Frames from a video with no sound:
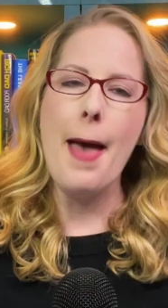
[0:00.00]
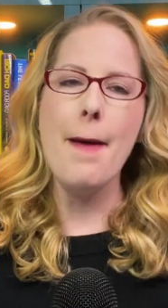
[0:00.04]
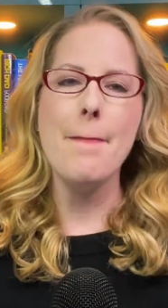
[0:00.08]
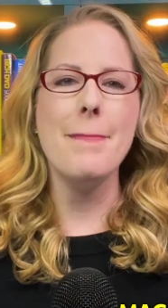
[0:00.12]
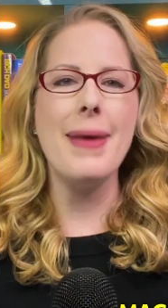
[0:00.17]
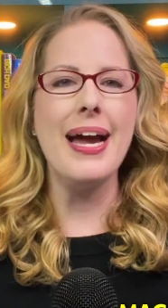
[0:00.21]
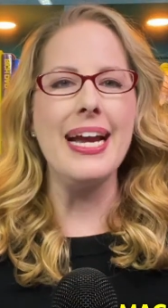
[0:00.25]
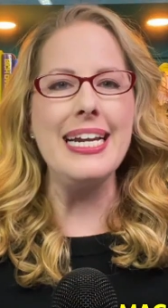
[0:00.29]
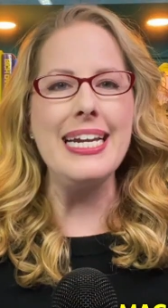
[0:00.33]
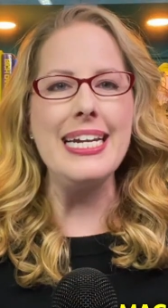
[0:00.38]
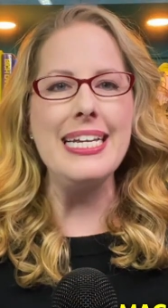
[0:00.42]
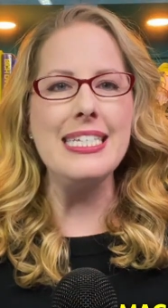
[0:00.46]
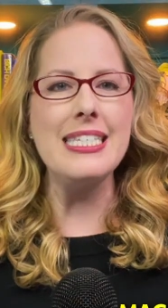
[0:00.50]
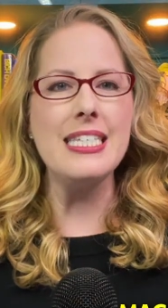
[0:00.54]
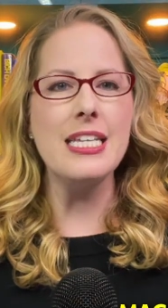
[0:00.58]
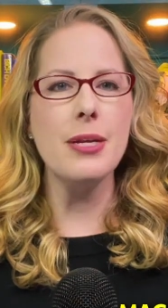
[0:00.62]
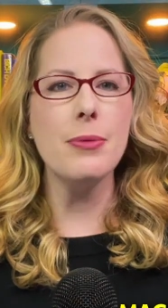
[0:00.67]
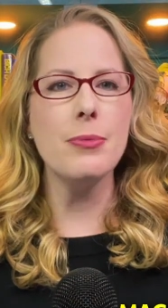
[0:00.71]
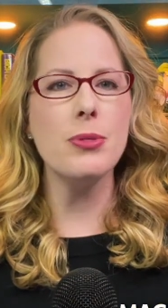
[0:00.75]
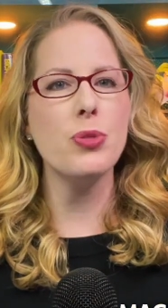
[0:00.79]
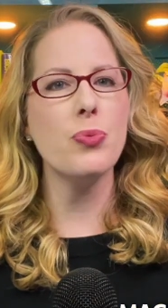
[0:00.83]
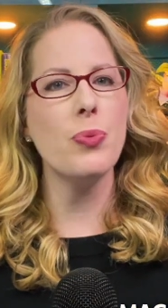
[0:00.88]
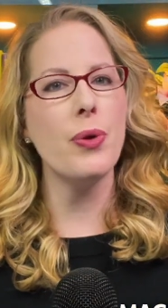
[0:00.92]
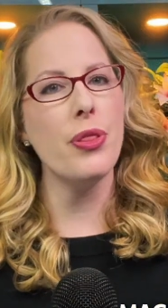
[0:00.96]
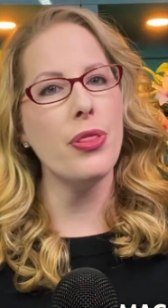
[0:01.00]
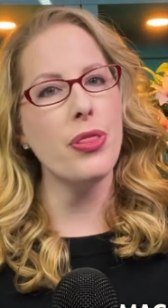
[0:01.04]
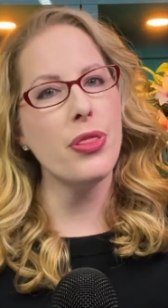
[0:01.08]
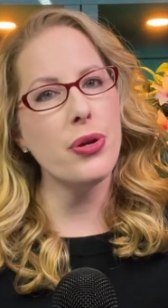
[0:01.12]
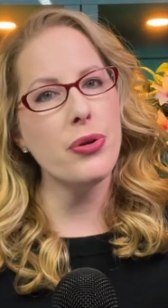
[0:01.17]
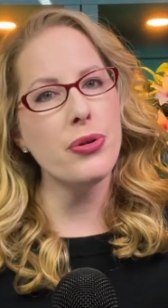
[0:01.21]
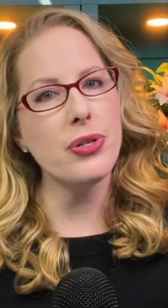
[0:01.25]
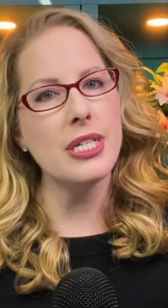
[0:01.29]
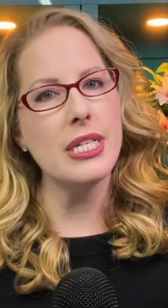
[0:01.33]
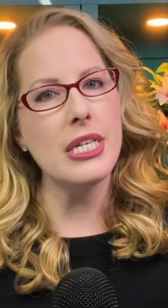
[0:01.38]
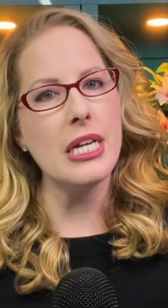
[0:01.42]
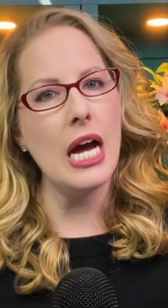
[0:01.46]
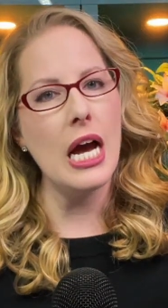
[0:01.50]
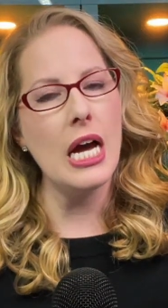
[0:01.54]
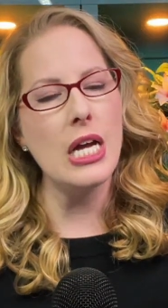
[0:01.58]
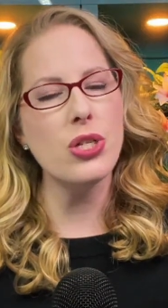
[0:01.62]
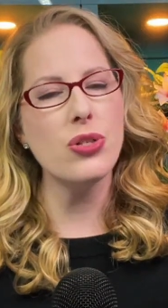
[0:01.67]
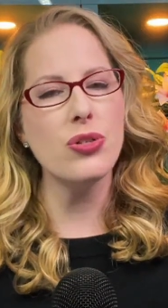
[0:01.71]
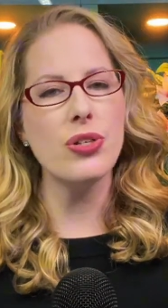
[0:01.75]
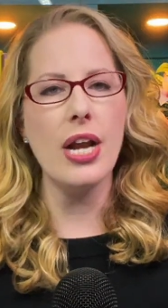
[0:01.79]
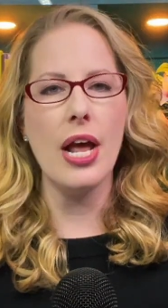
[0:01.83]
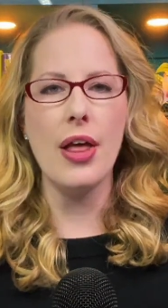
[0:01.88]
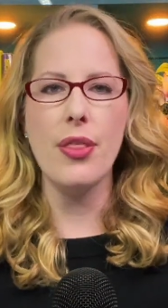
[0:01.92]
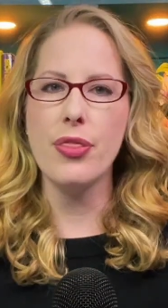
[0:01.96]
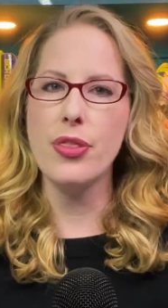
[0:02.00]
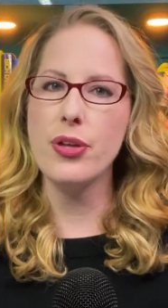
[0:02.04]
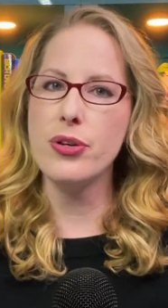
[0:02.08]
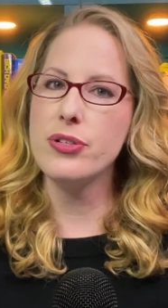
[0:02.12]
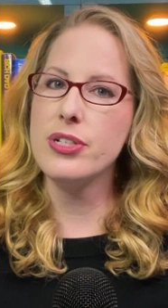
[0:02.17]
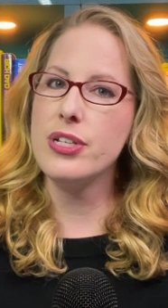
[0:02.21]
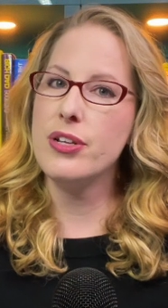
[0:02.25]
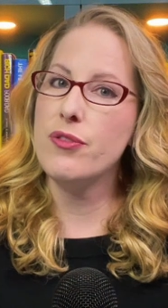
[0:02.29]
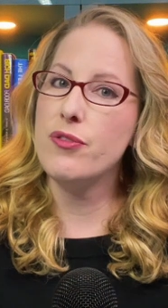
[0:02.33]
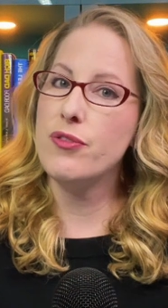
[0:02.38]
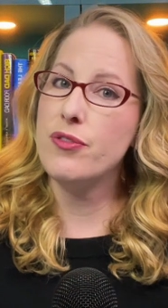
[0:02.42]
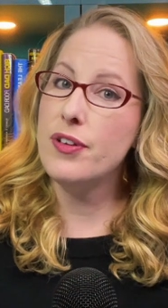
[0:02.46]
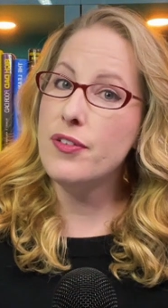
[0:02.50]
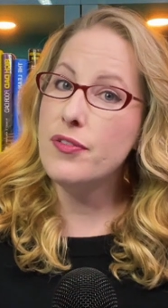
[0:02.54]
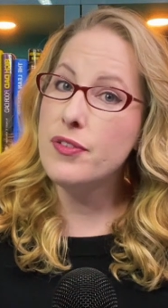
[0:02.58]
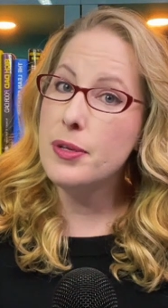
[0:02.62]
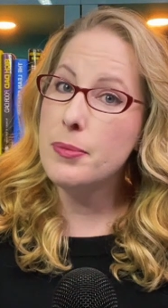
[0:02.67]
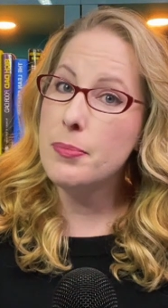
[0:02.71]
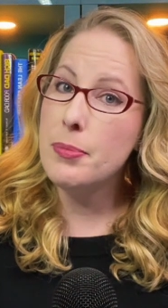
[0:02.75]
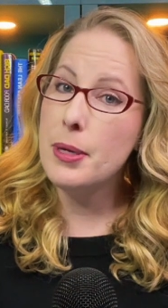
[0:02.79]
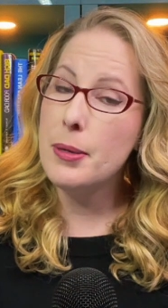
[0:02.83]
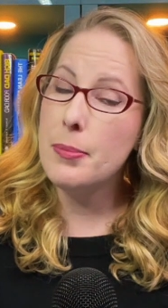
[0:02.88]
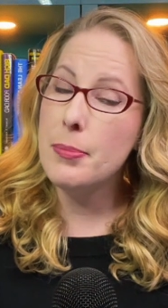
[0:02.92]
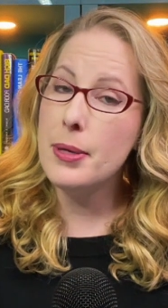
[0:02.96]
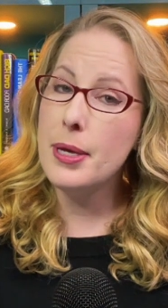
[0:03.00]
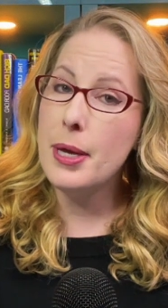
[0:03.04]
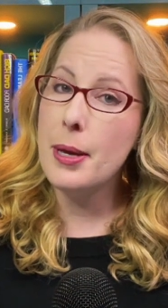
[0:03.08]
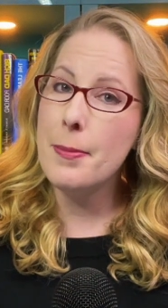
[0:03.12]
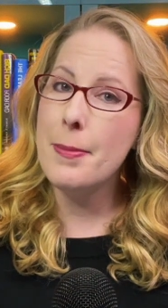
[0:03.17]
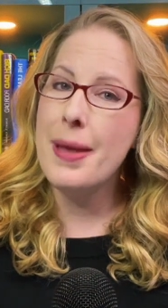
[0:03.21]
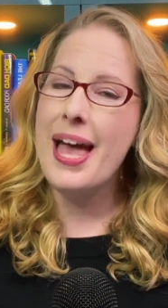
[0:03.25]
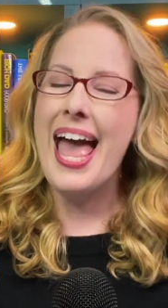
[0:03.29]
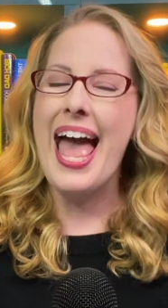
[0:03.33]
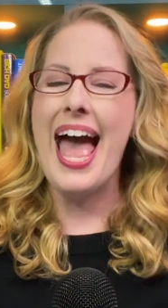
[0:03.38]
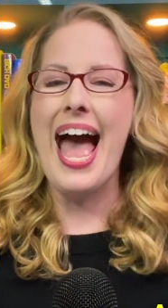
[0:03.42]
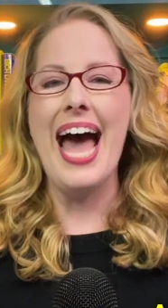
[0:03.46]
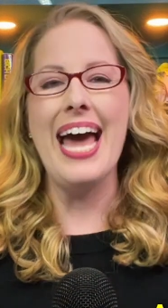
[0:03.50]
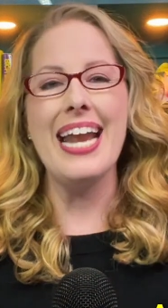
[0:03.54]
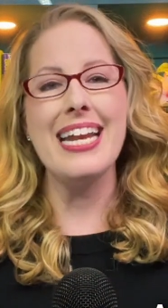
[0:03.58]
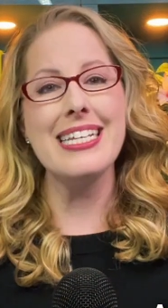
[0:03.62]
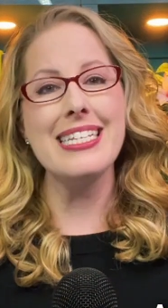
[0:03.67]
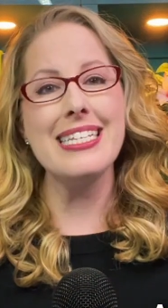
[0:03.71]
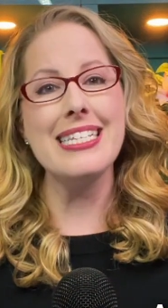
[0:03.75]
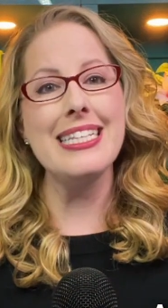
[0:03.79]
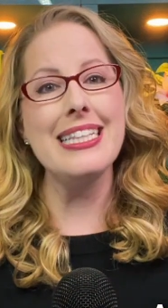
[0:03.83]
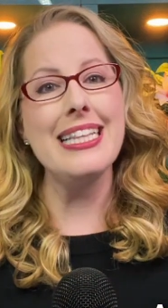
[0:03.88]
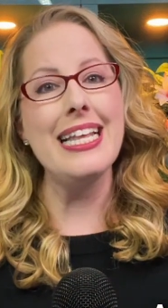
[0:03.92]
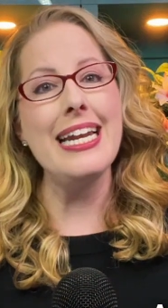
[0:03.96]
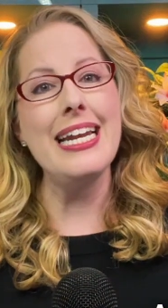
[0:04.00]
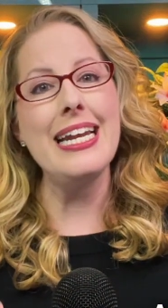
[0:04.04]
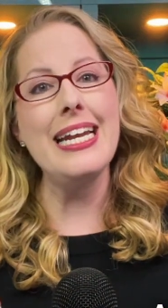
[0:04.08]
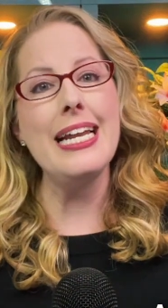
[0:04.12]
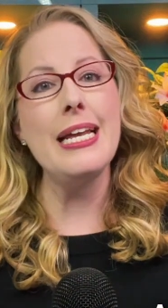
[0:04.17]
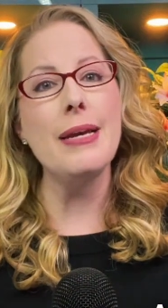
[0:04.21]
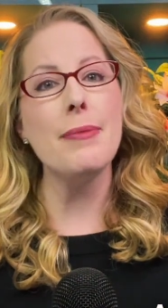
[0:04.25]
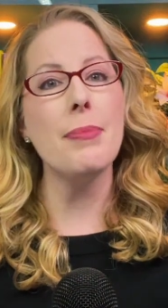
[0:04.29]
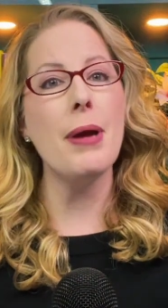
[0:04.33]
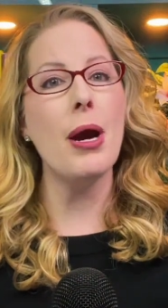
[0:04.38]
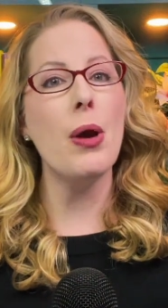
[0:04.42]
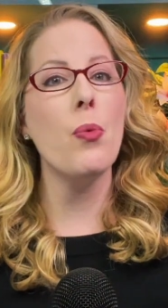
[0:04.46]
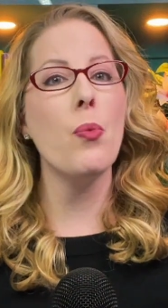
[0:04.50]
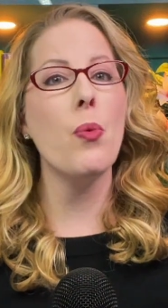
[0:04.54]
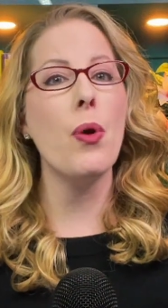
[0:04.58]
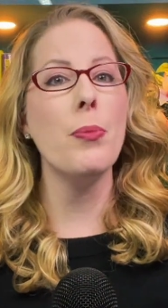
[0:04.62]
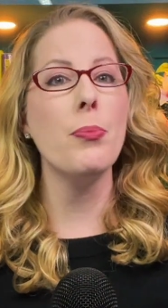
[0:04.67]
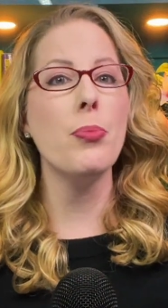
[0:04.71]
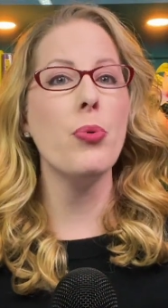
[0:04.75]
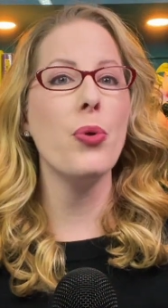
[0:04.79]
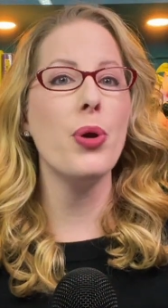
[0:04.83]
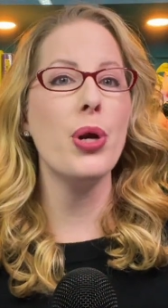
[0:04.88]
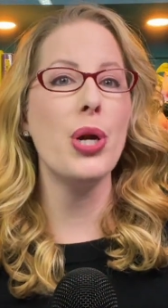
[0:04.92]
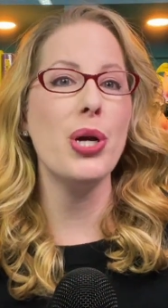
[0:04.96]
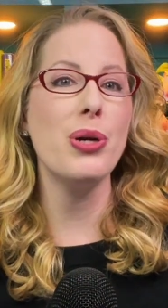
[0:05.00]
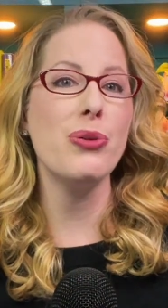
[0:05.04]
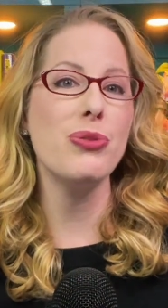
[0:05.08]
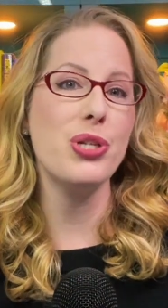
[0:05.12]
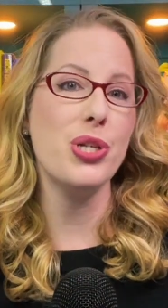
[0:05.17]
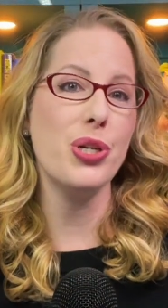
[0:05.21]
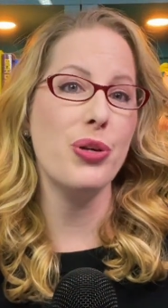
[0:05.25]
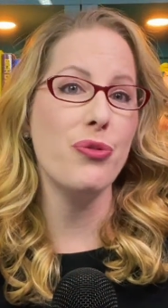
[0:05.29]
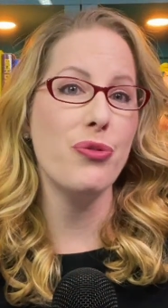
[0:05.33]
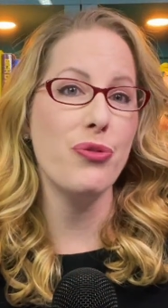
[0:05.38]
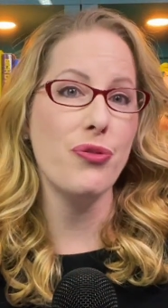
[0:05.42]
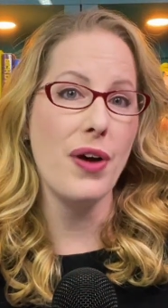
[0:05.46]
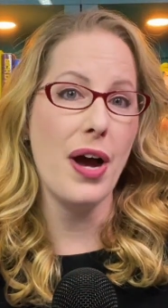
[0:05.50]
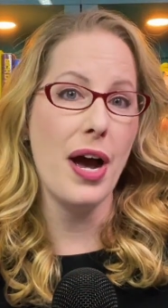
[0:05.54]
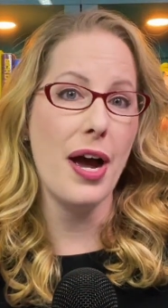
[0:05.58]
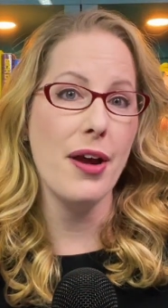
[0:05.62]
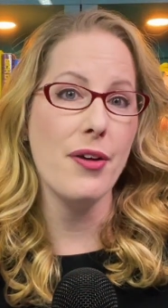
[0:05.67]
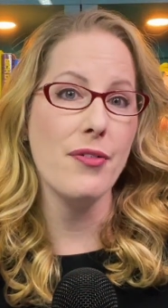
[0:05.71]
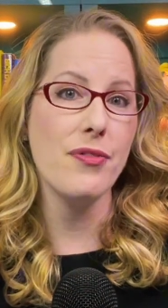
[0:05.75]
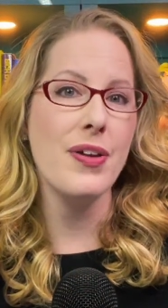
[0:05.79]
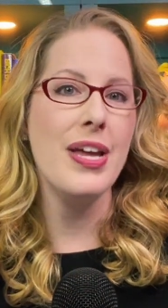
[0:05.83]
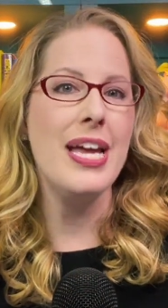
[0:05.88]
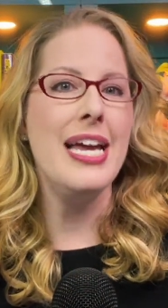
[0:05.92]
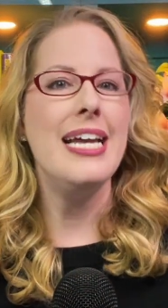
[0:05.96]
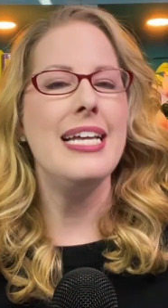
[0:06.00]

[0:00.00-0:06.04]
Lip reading: magnesium between 1300 and 1350 ppm, and a salinity about 1.025.